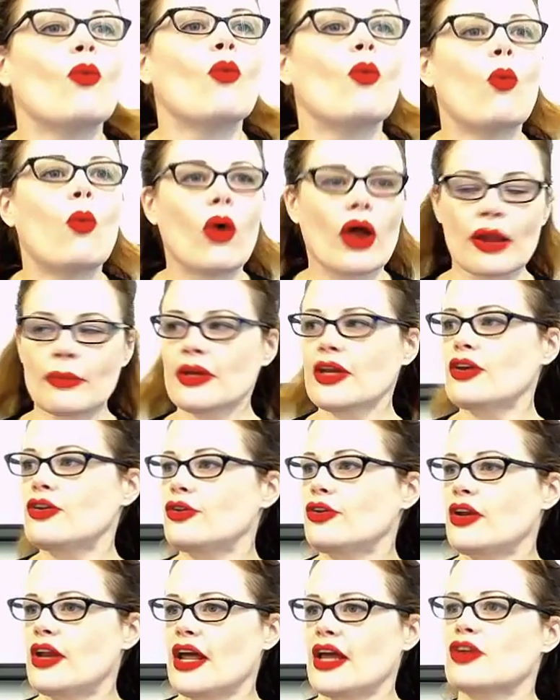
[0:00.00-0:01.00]
What I'm going to do
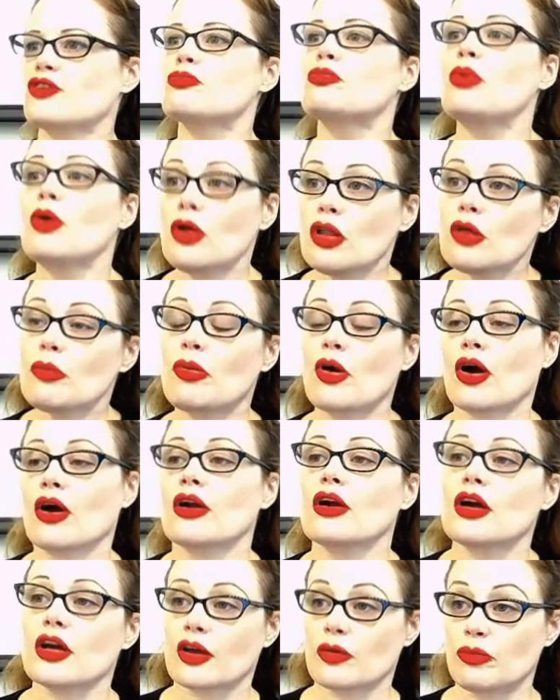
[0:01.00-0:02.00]
today is pull
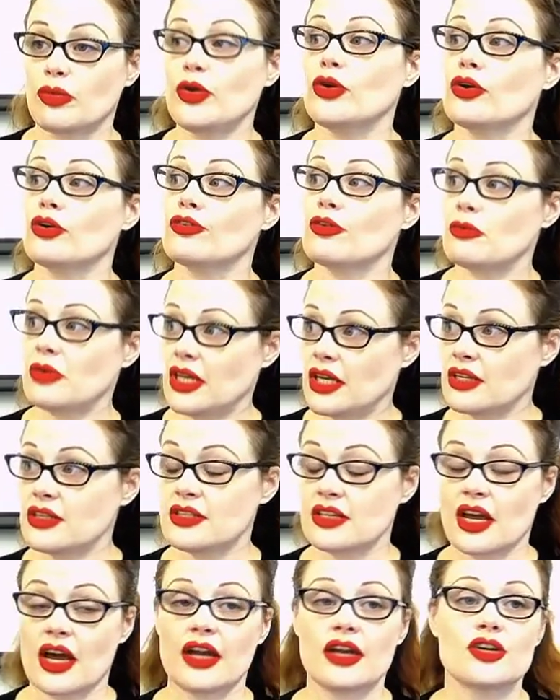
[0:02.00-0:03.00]
apart a computer from the
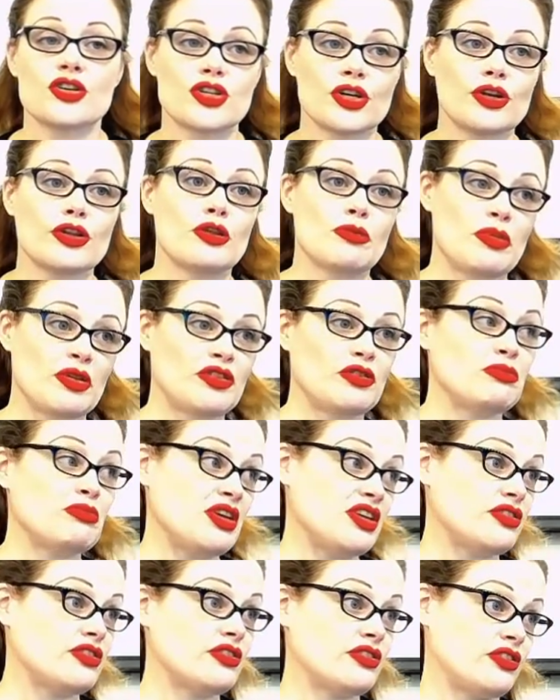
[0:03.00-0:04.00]
inside and show you the bits and
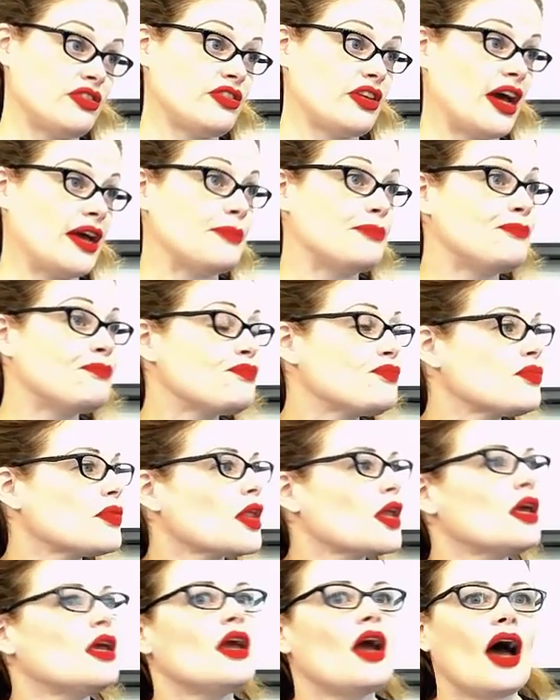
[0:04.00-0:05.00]
pieces inside.
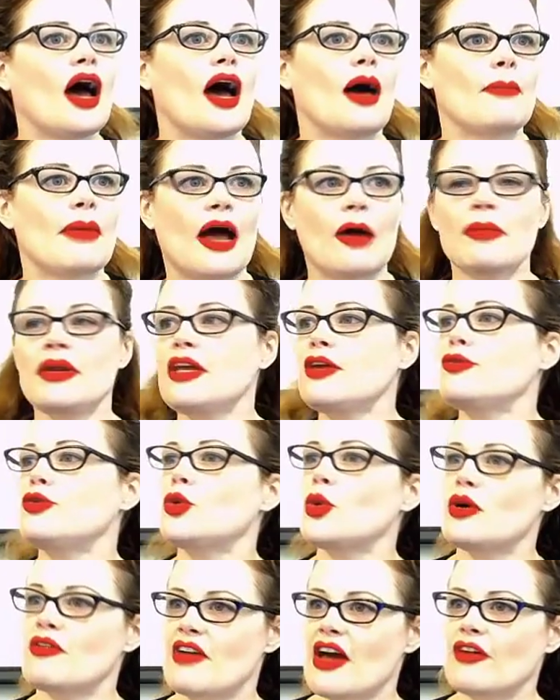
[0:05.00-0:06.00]
Um, how many of you
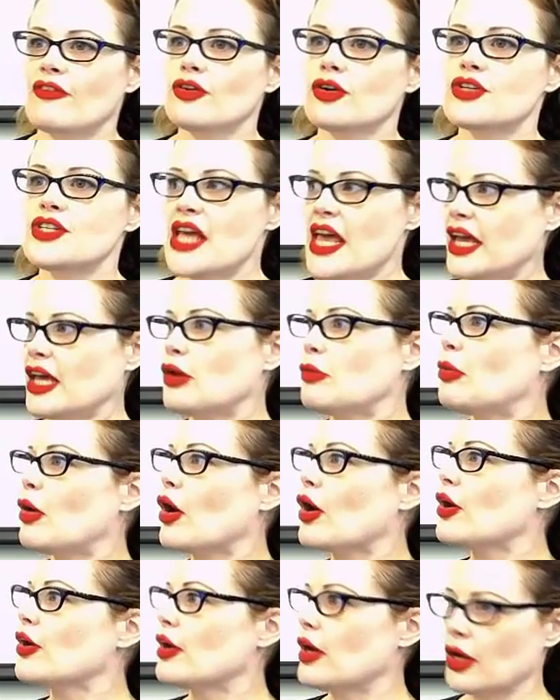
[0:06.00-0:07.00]
have ever taken
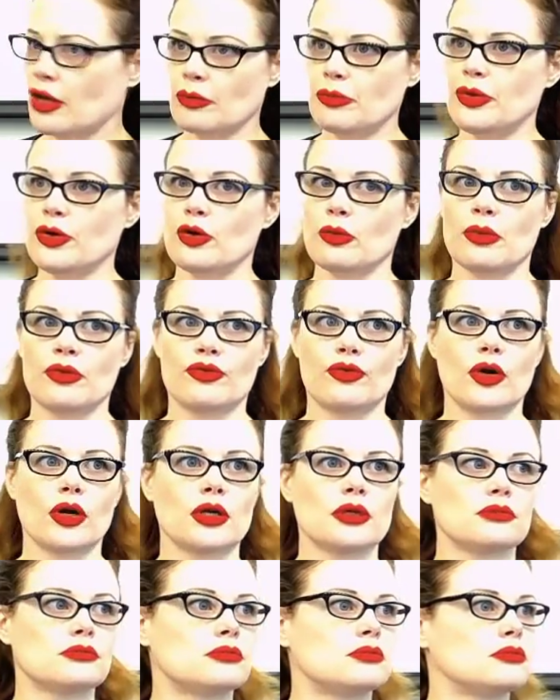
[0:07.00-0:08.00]
apart a computer before?
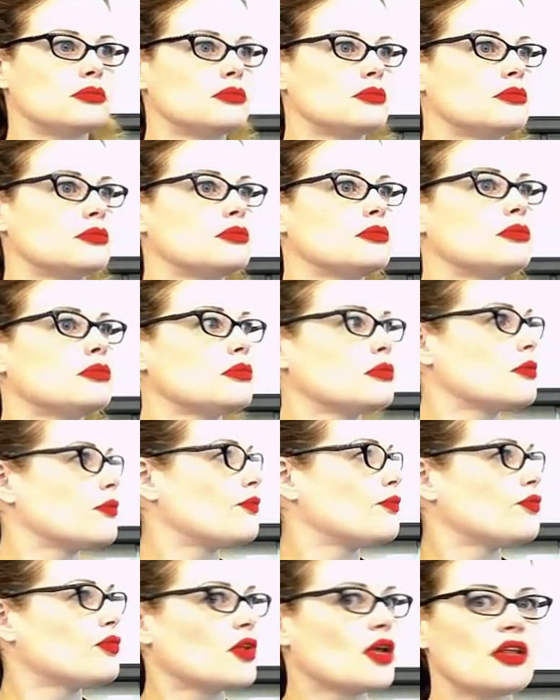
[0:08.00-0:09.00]

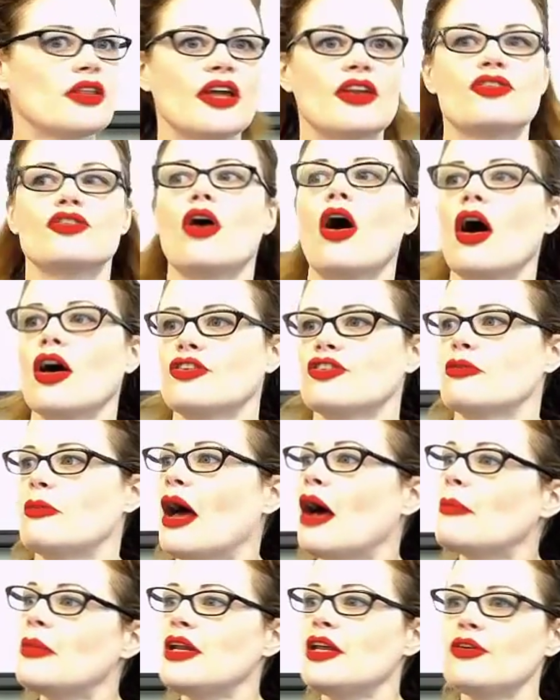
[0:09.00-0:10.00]
That is awesome. How
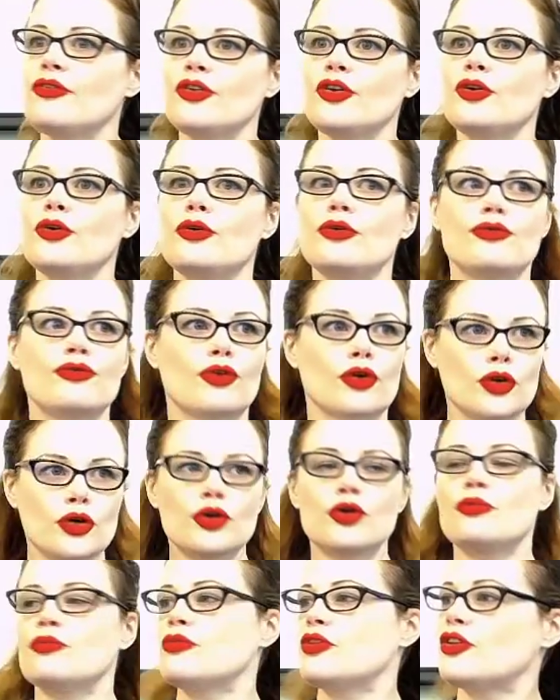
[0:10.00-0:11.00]
many of you for
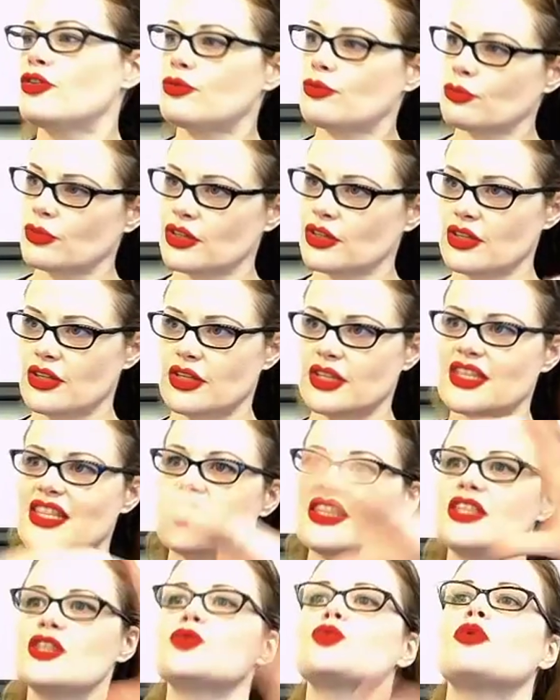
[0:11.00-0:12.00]
whom this
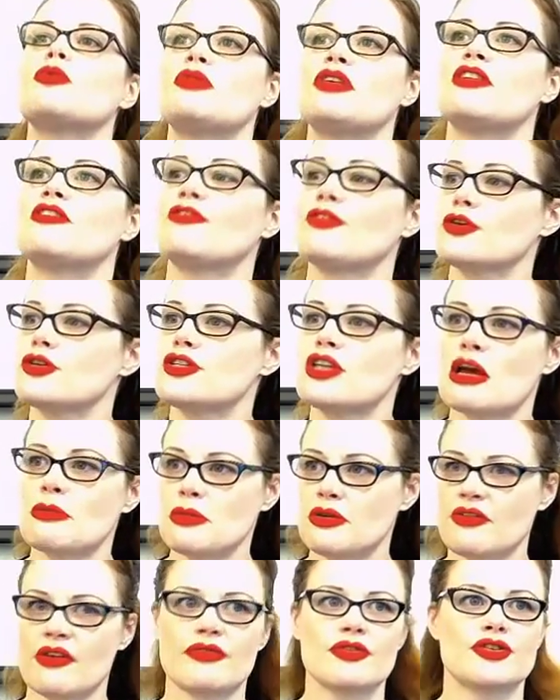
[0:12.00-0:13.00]
that this will be the first time
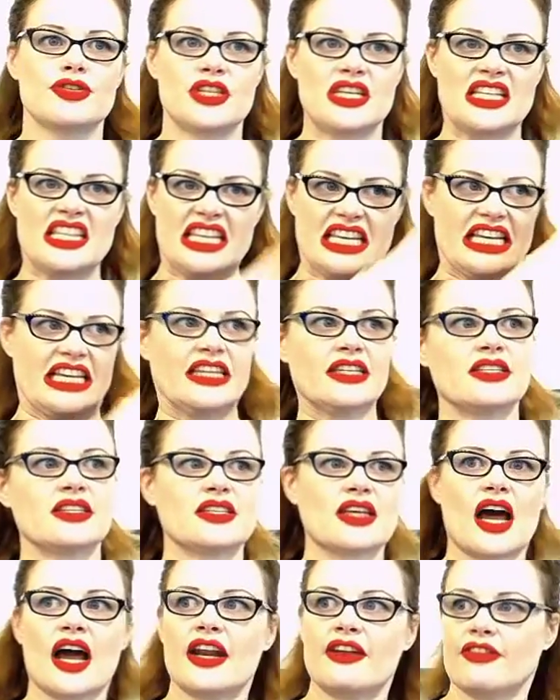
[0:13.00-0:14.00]
you've ever seen the
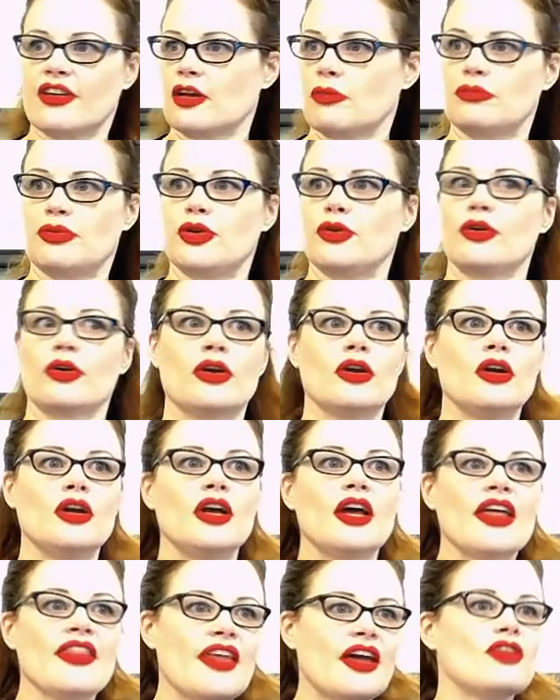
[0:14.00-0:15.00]
inside of a computer?
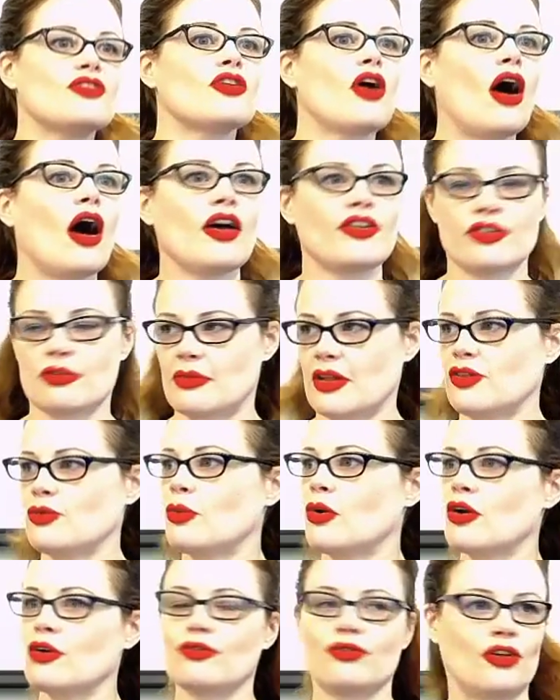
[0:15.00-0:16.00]
That is awesome. That's
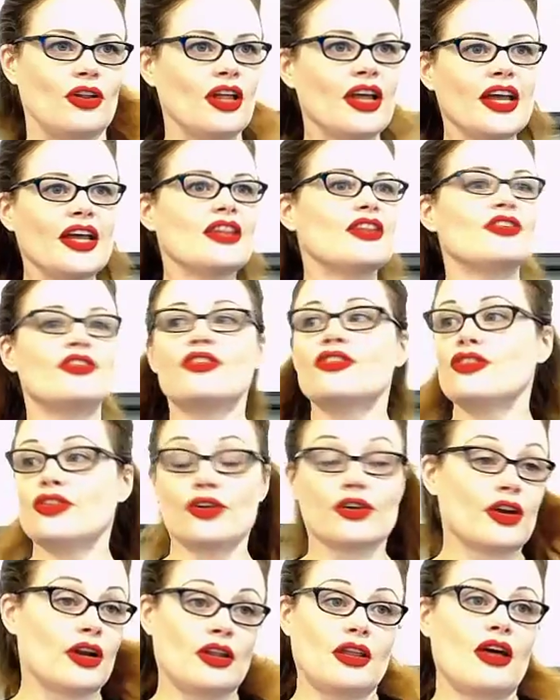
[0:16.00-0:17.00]
wonderful. This is you're
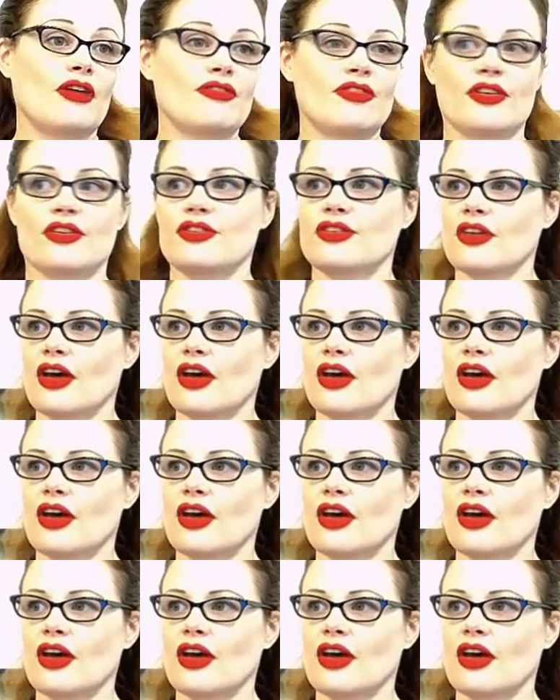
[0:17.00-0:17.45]
gonna love this.